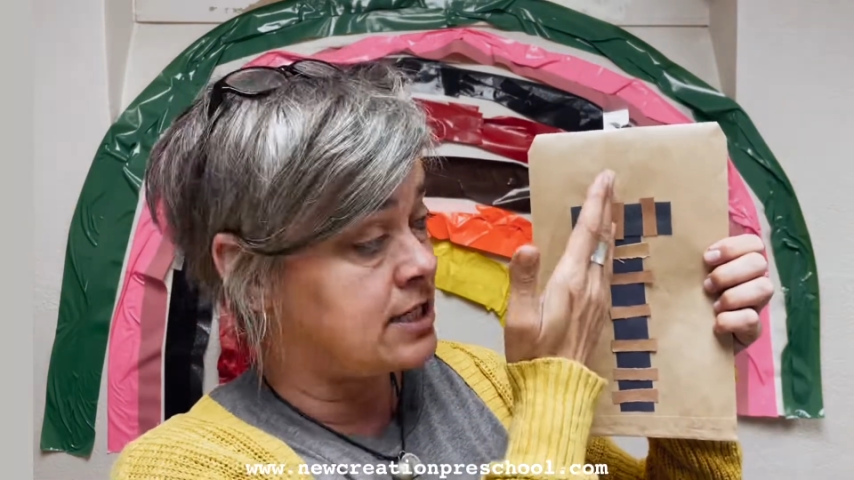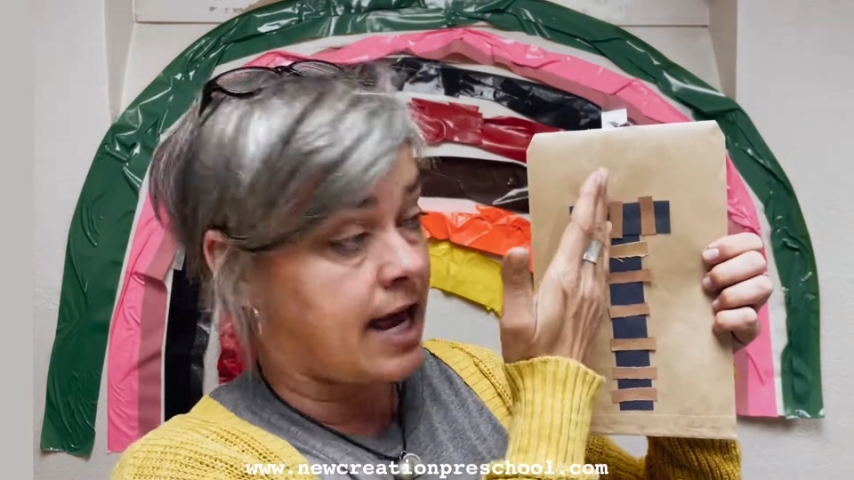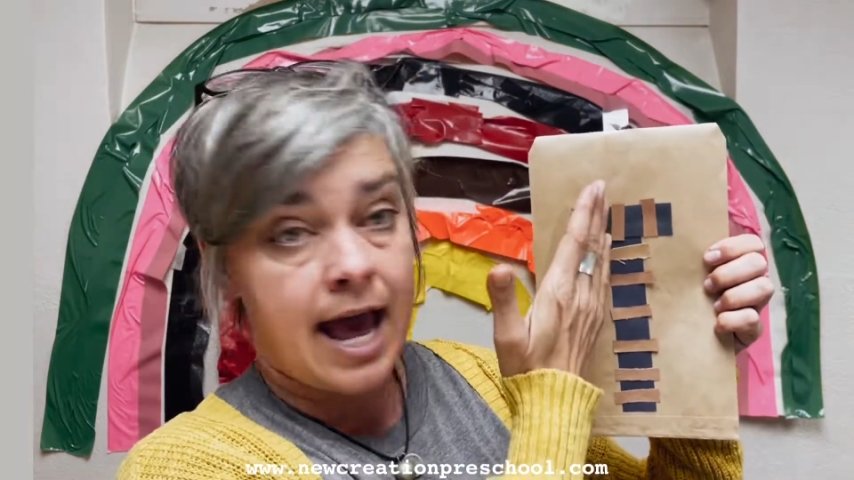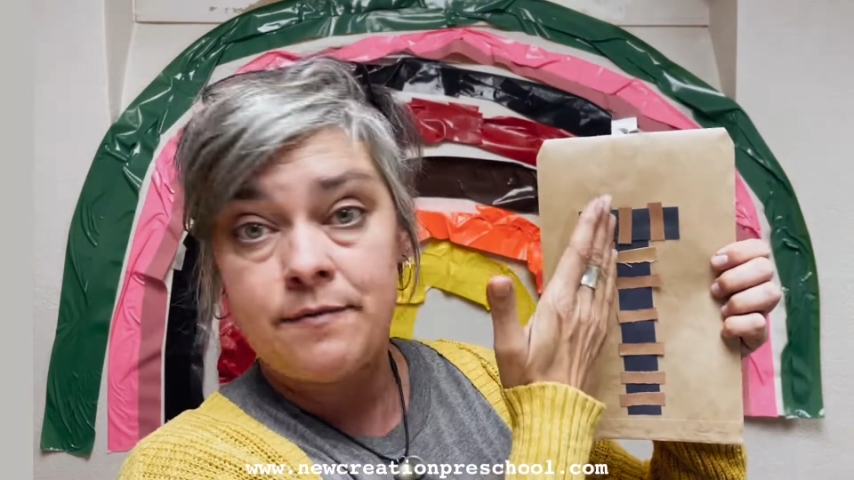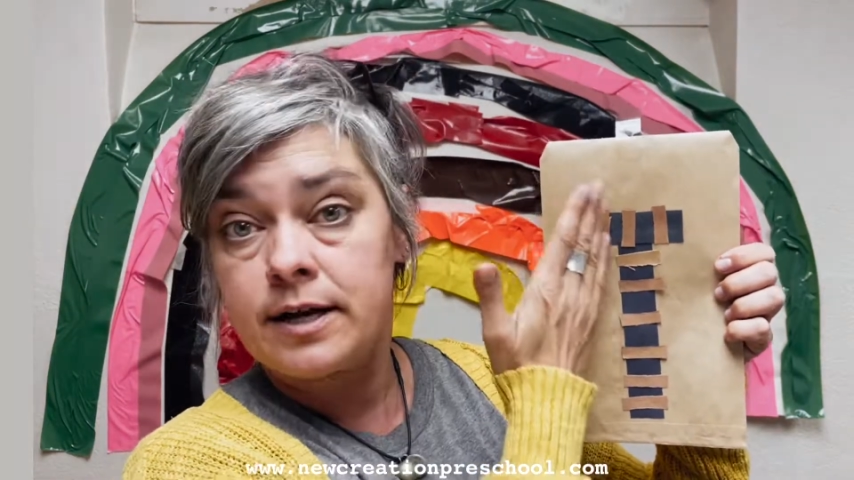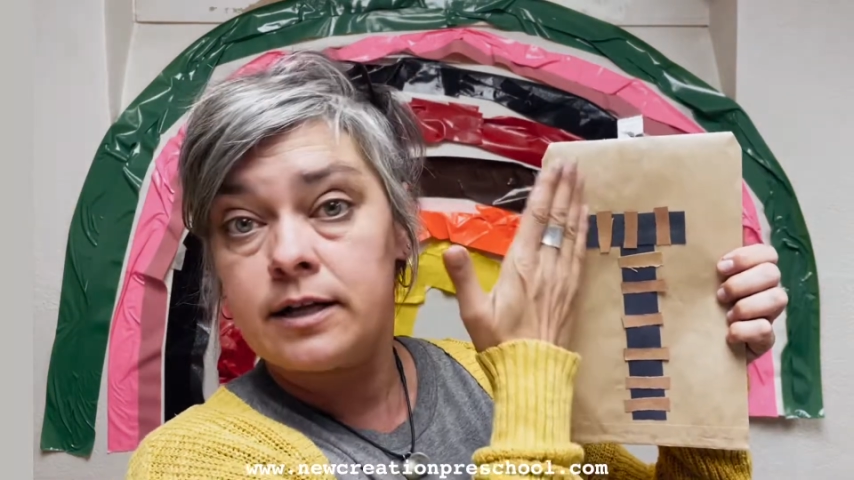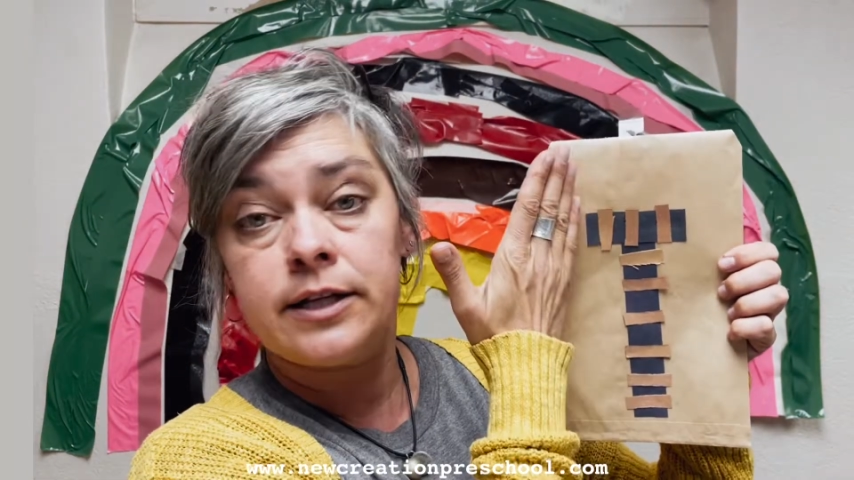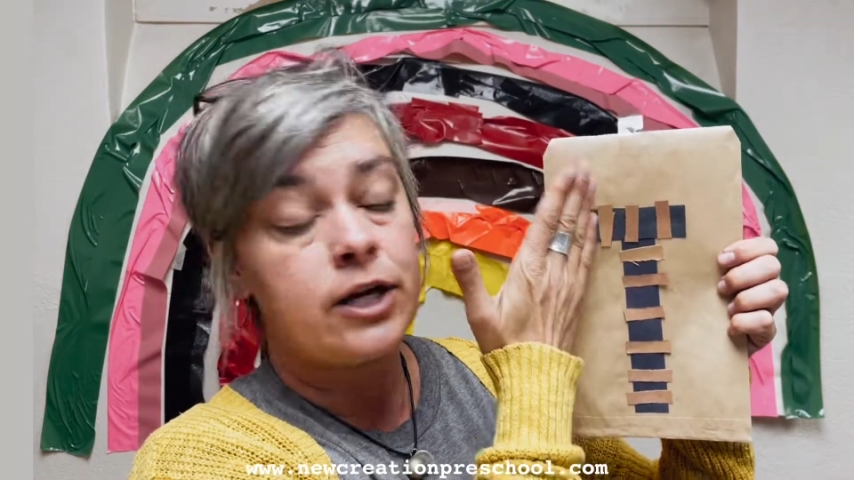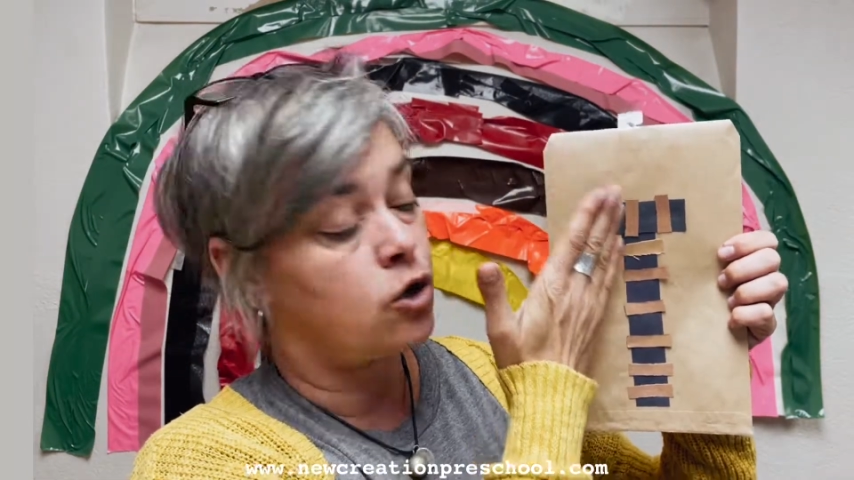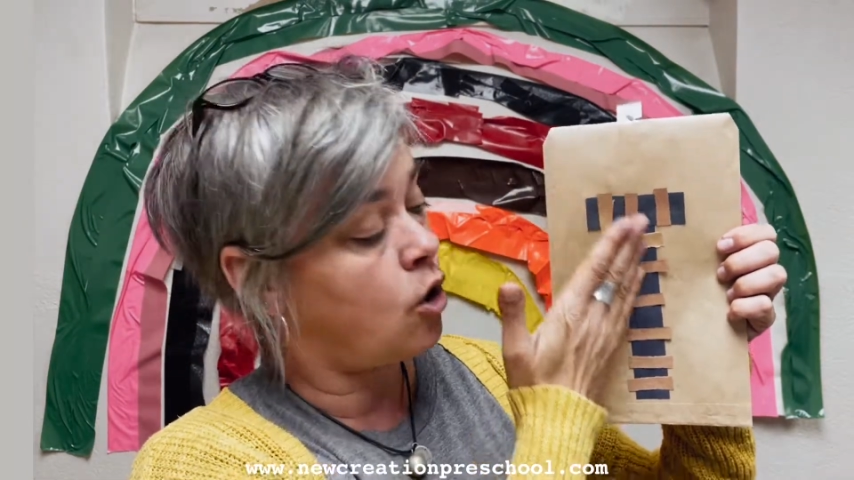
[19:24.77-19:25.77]
to have it
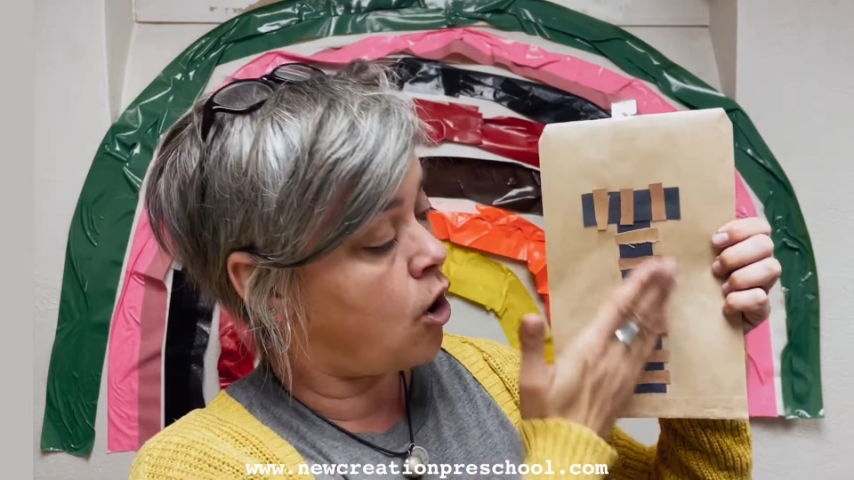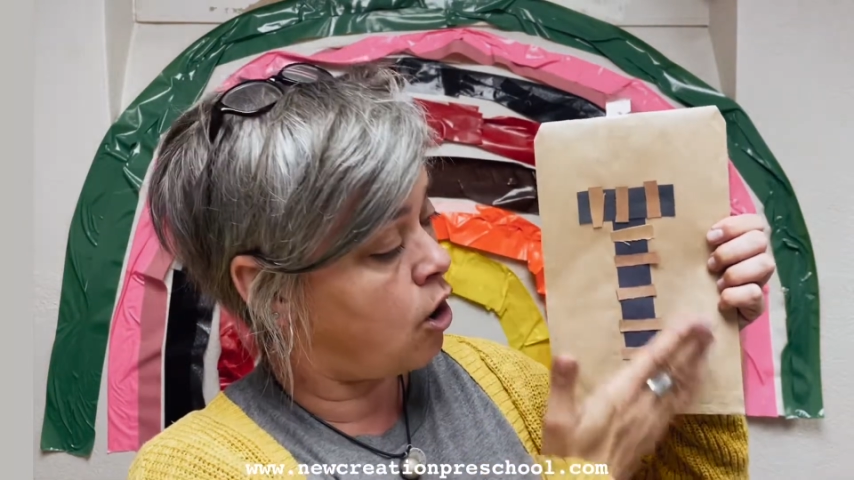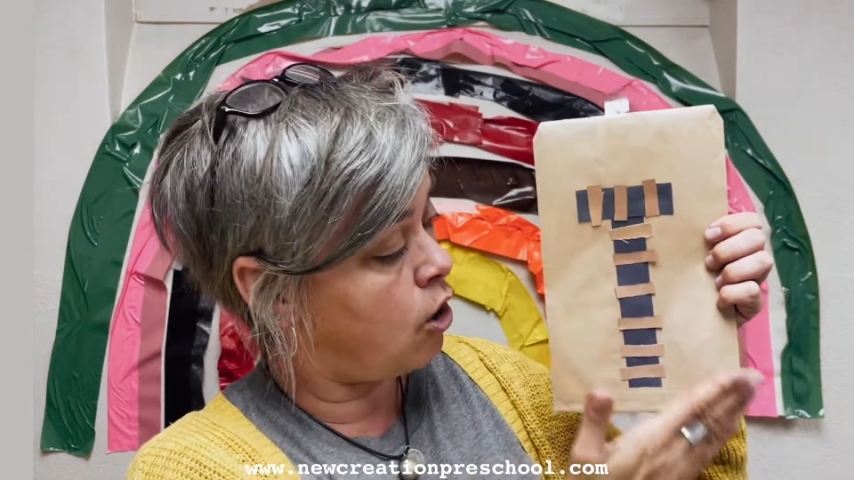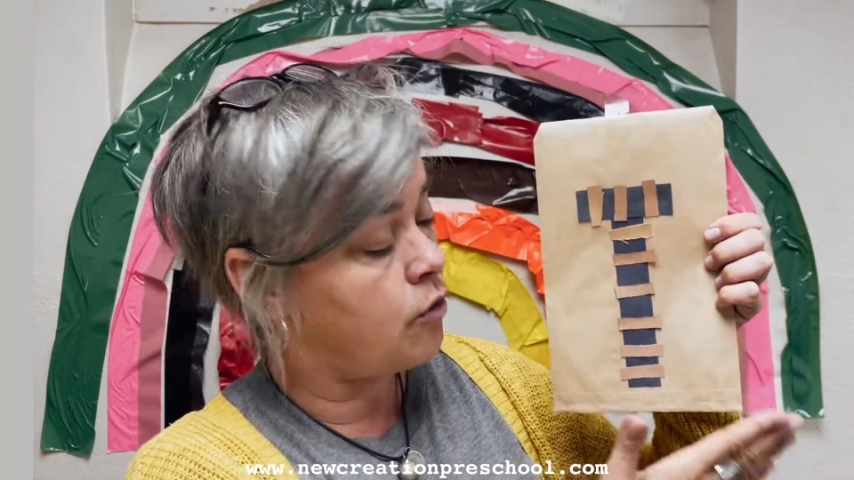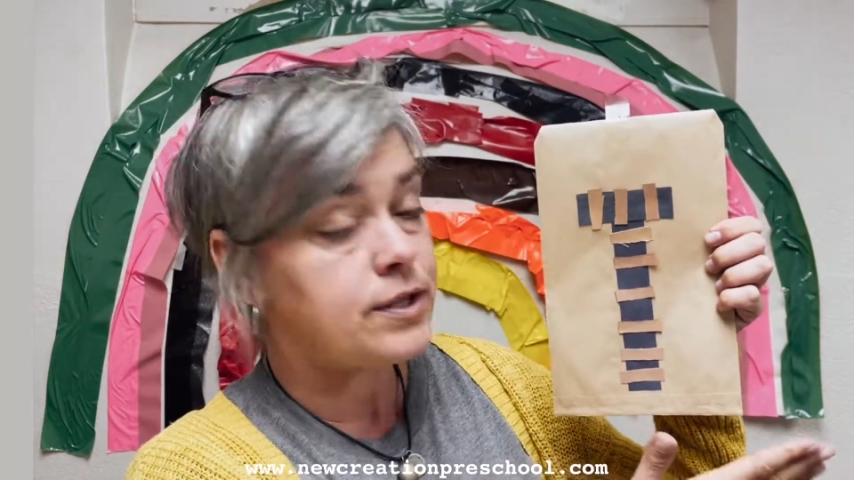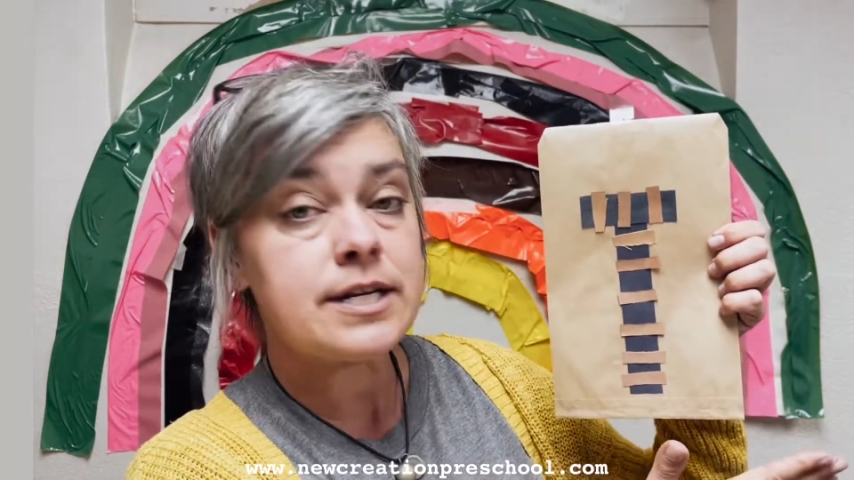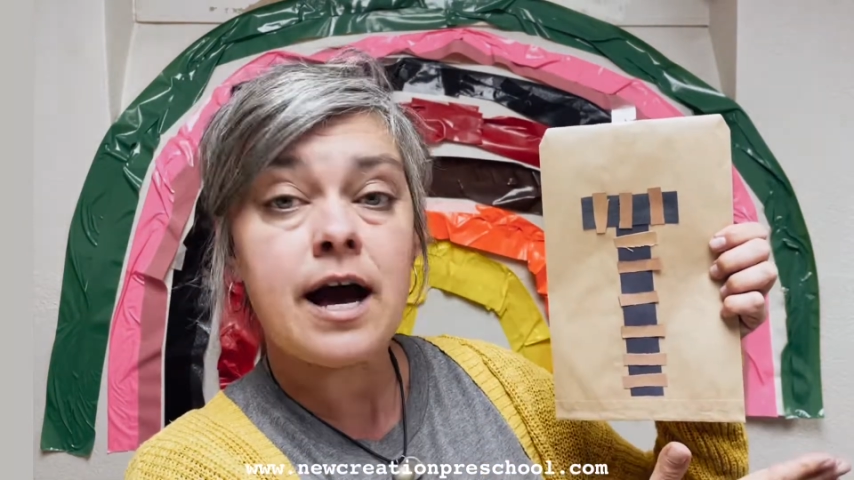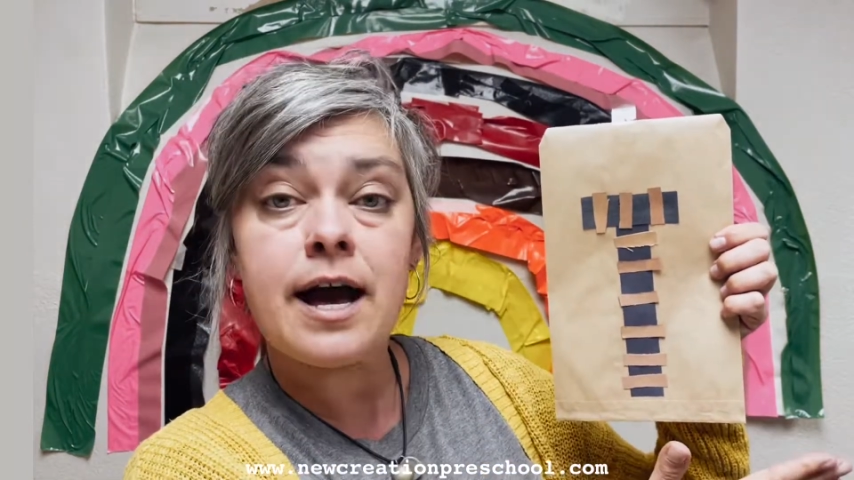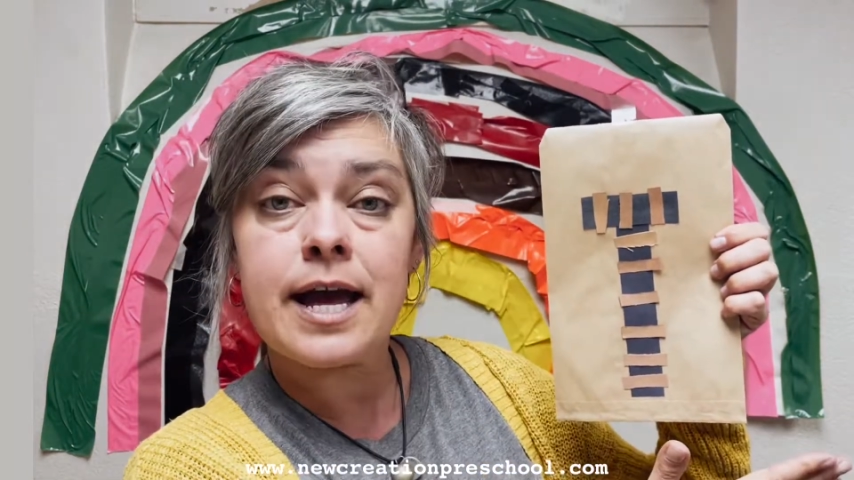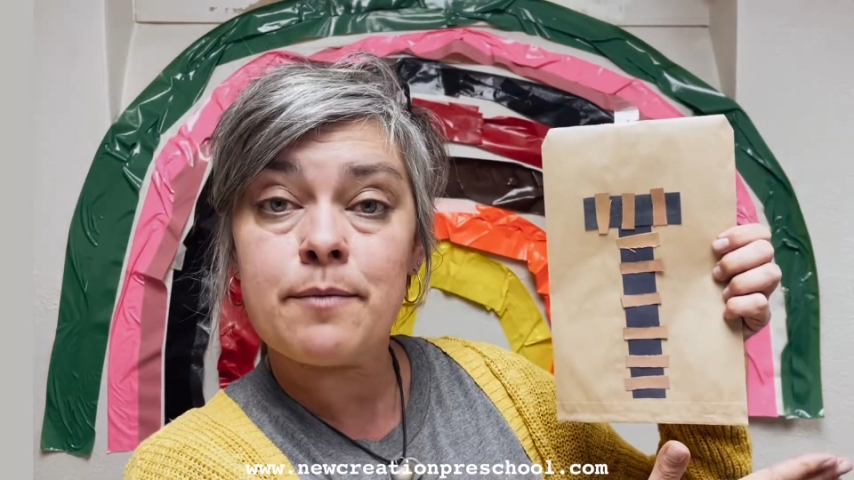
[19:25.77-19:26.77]
clear all the
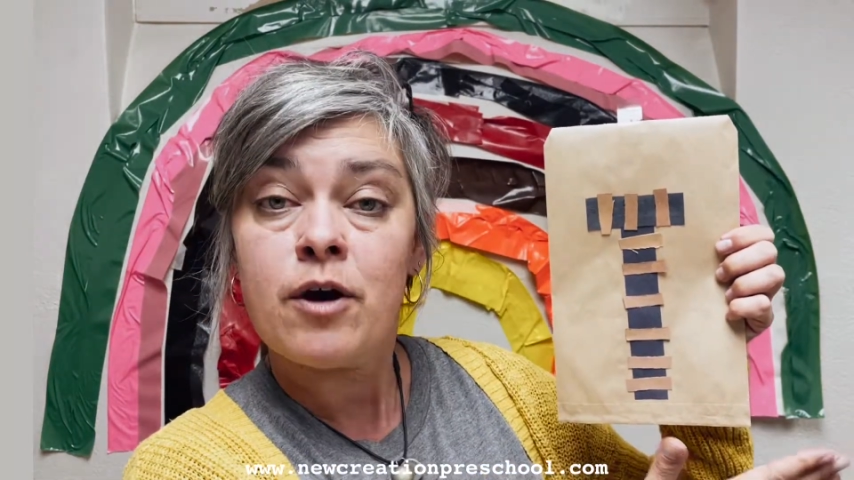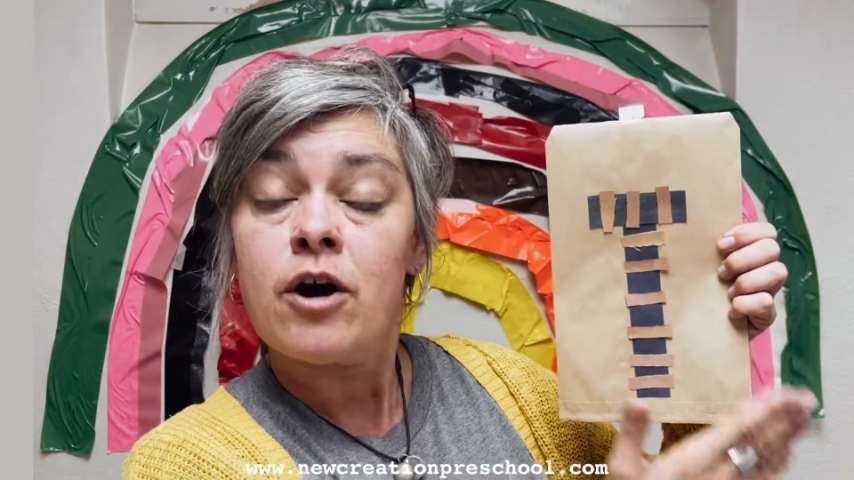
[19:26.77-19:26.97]
time